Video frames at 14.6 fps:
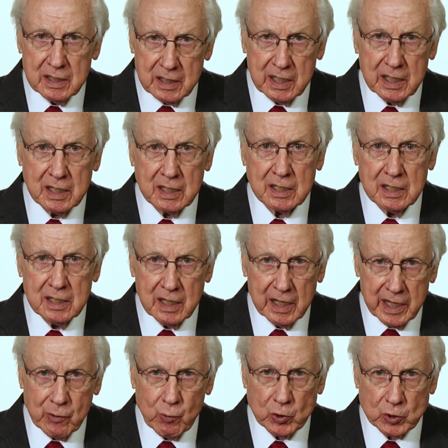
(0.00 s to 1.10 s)
in
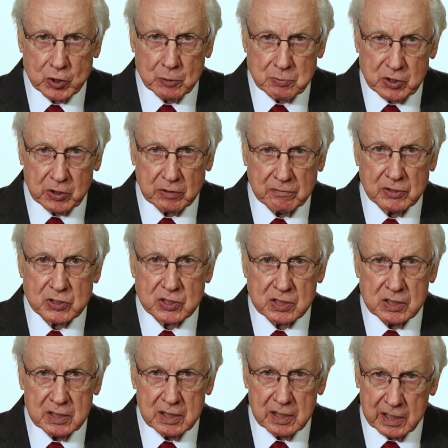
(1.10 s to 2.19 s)
a worship service
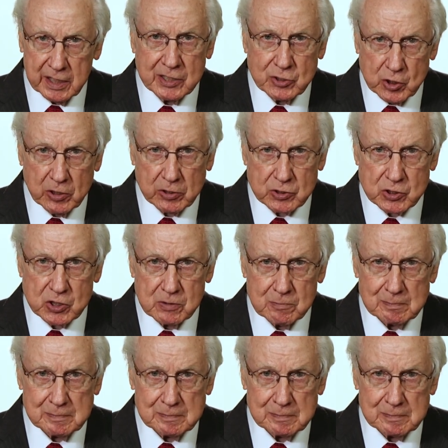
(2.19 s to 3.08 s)
in a church.